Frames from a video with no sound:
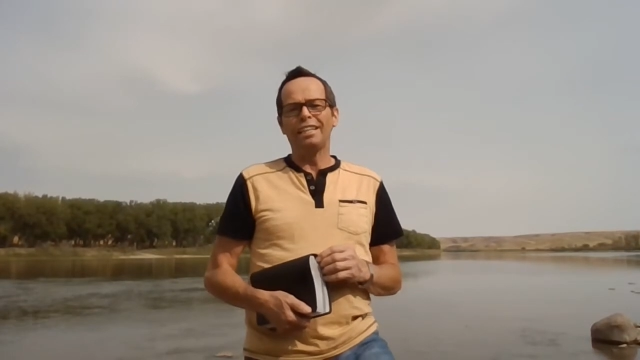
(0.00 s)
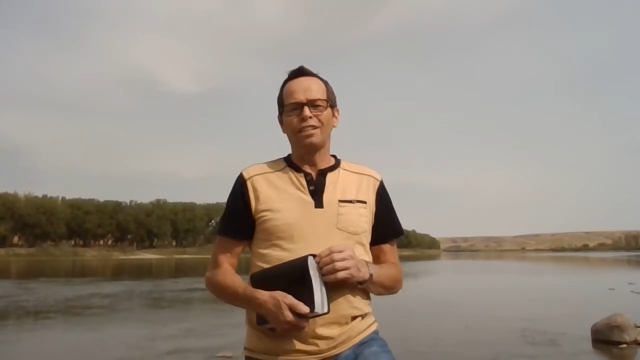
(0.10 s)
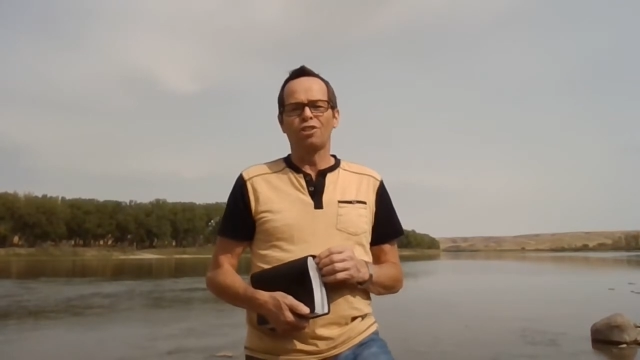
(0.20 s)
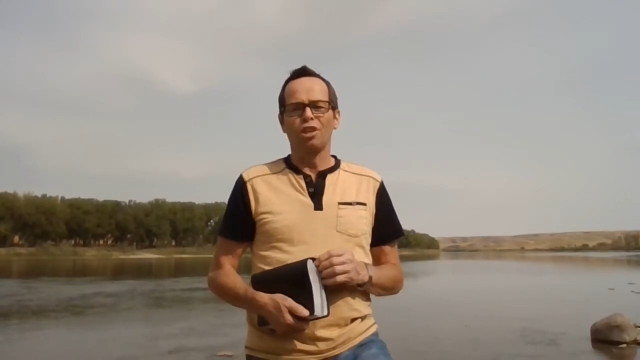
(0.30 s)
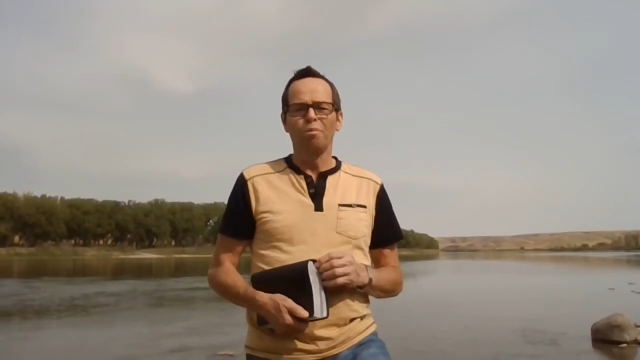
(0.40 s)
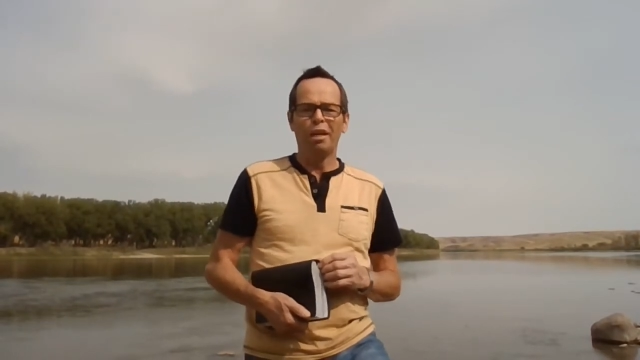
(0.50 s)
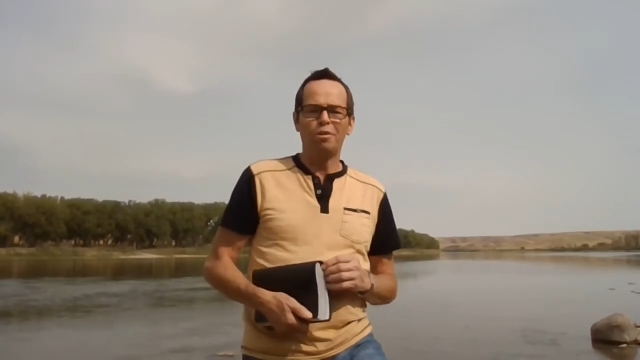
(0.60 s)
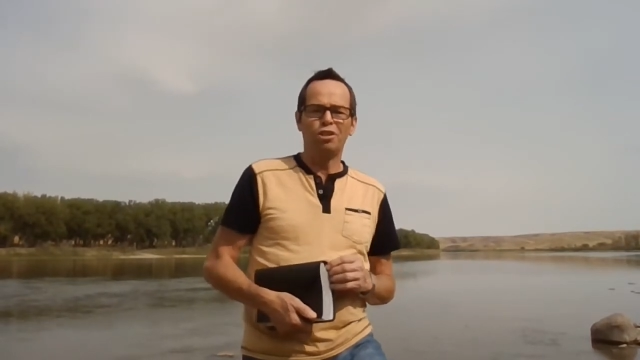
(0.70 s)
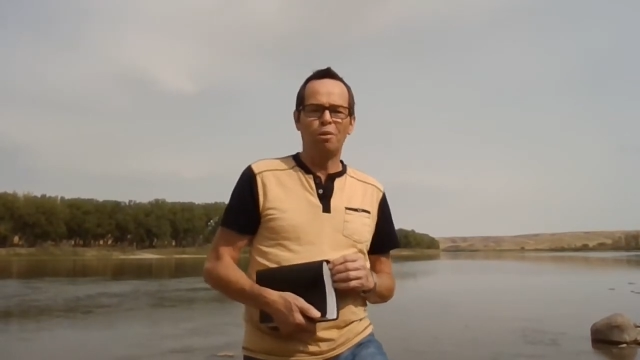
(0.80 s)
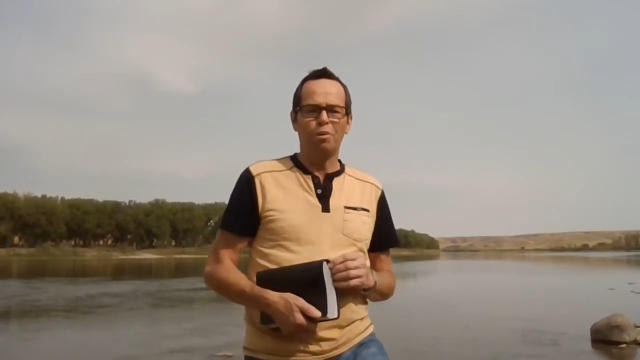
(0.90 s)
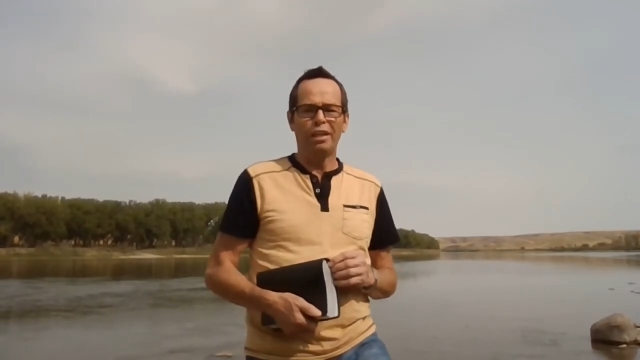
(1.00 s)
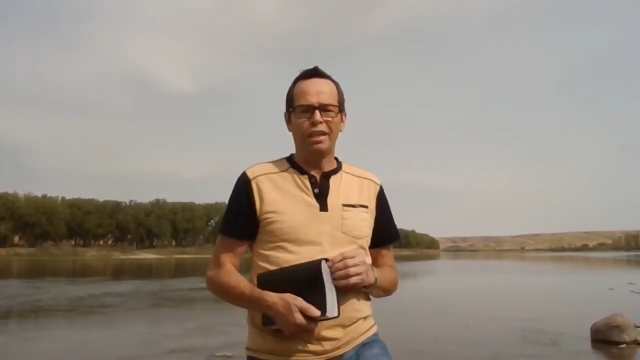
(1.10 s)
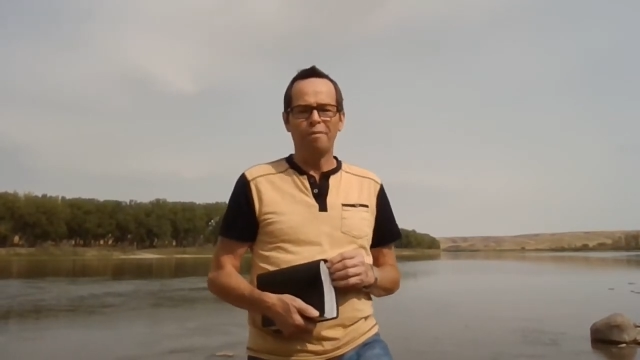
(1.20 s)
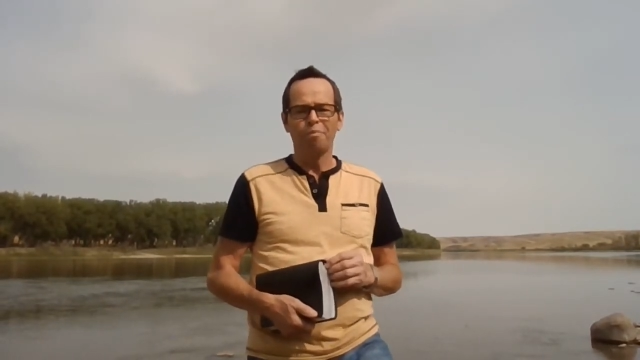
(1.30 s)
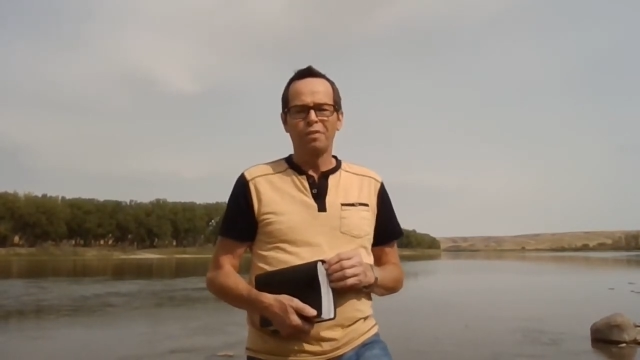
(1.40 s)
And so maybe
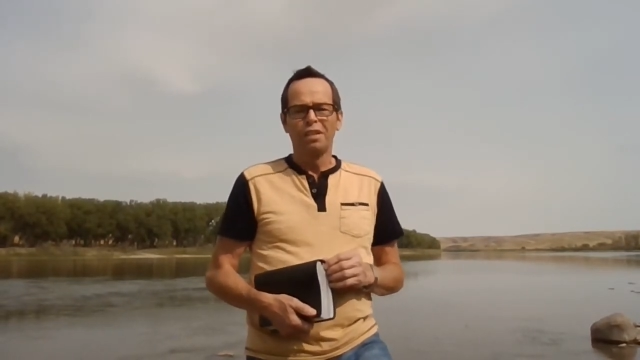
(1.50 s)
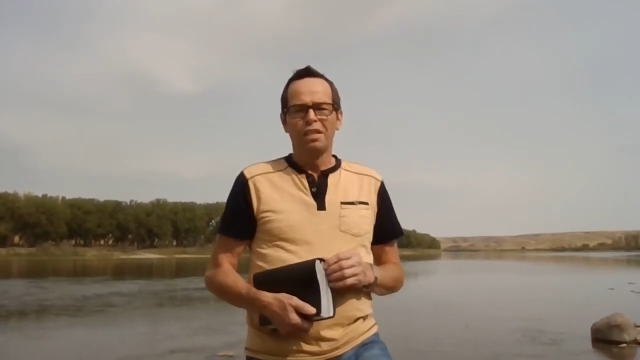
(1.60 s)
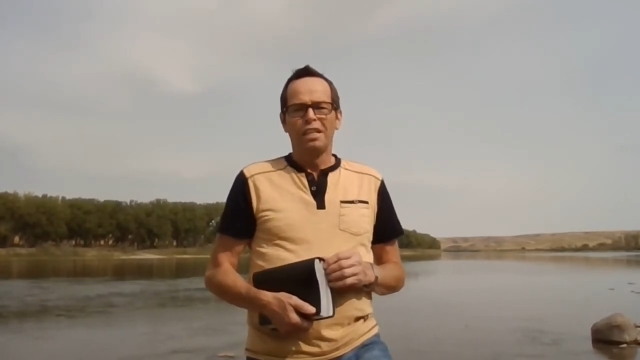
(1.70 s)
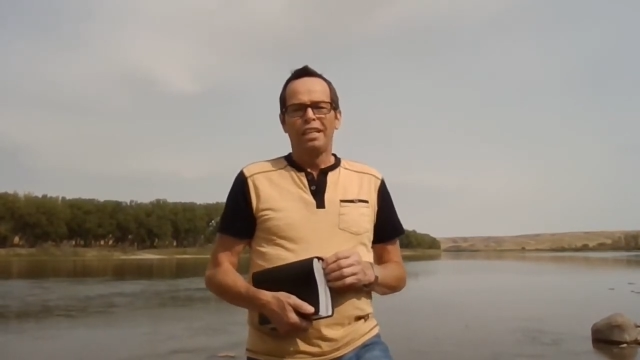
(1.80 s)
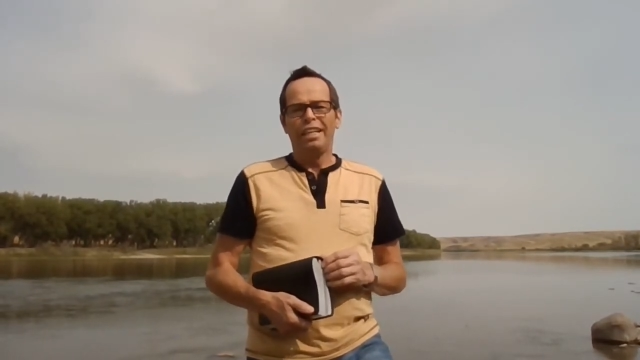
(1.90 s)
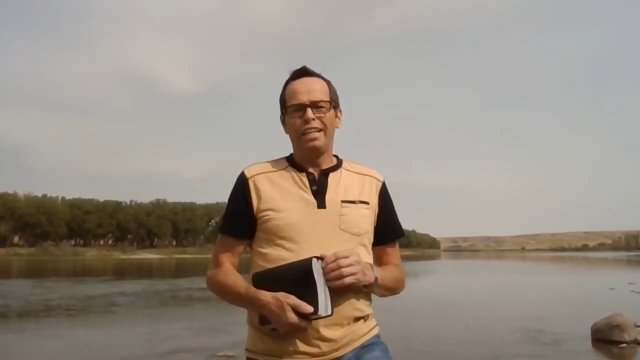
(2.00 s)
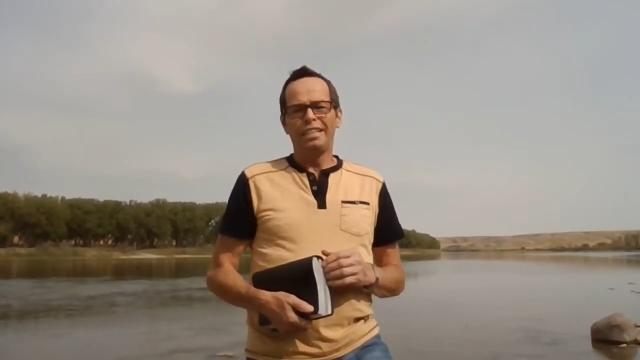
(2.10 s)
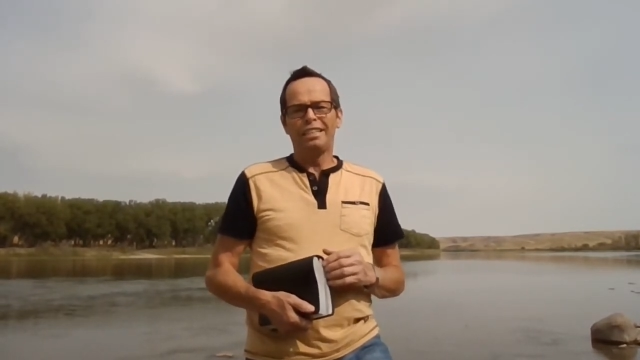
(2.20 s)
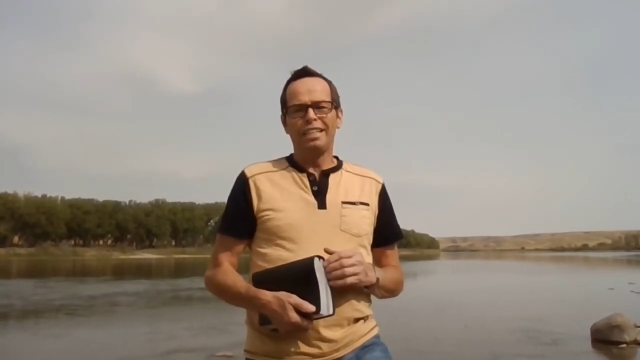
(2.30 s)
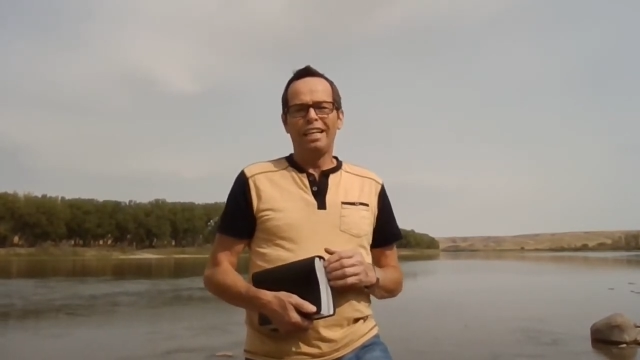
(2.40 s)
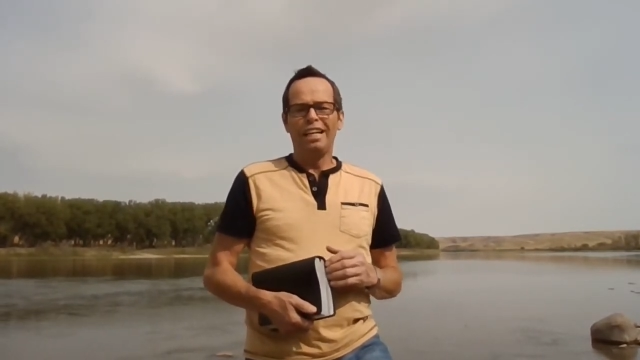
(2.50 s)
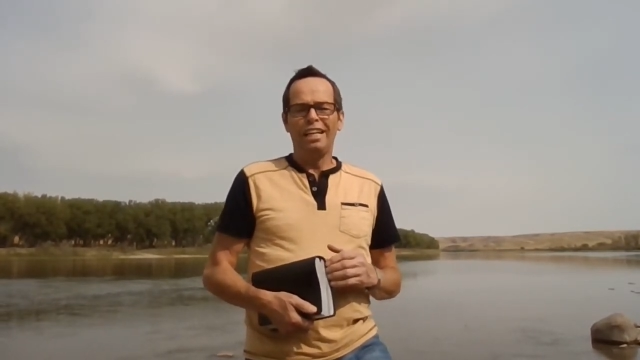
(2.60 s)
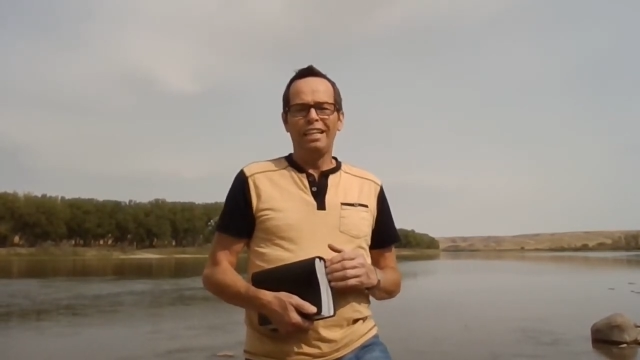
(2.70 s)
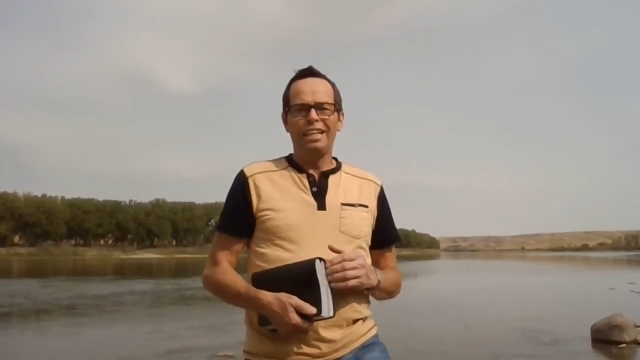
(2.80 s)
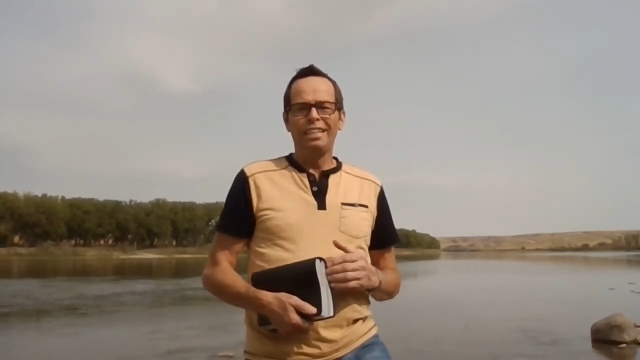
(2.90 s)
somebody is
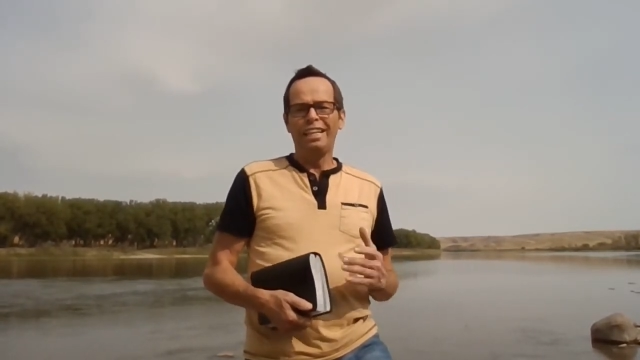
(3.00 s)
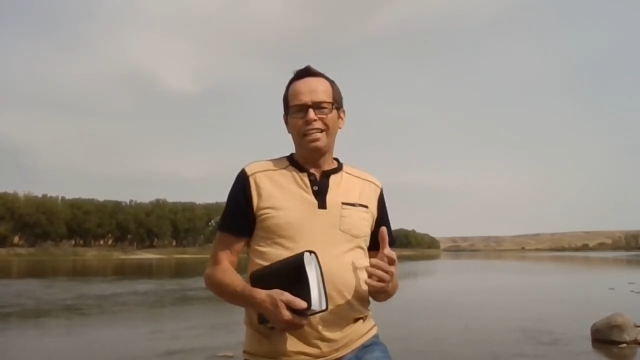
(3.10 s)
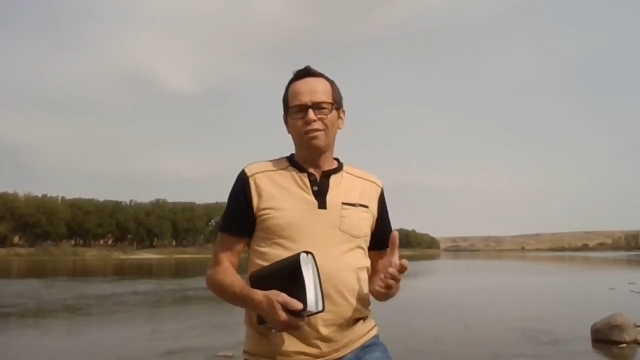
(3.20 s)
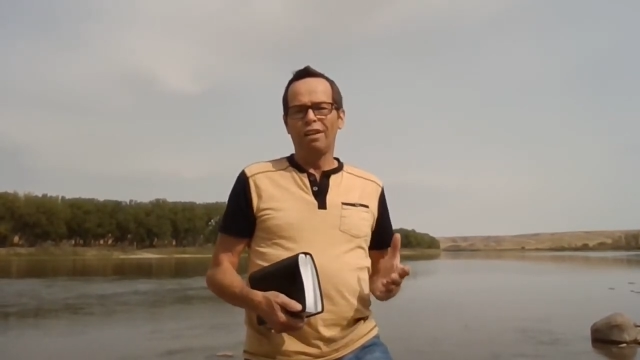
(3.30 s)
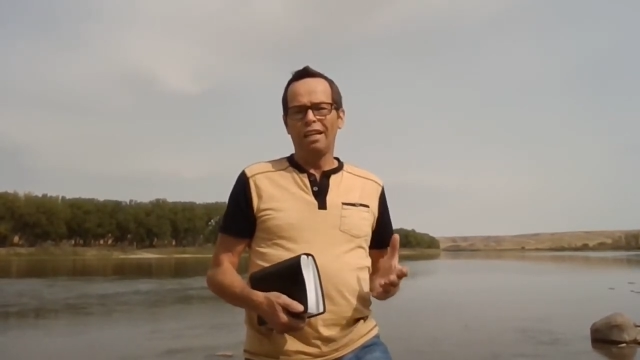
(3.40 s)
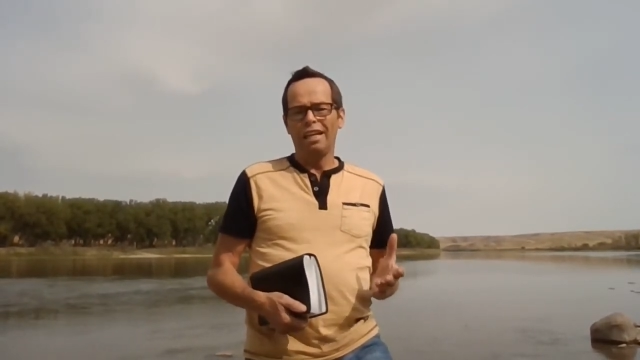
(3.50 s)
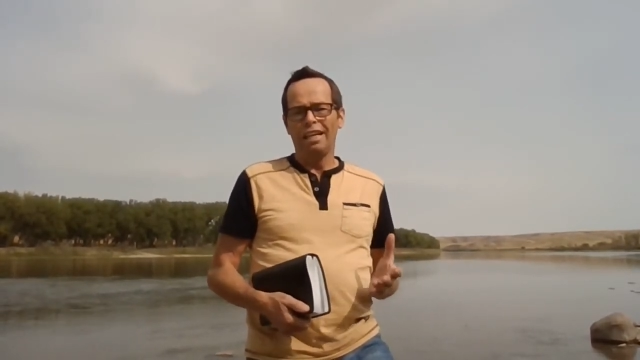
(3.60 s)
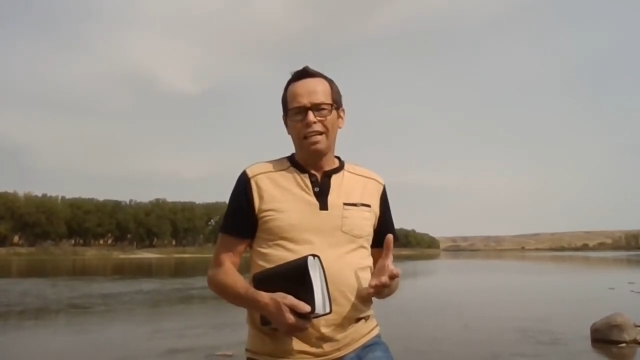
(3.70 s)
in need of a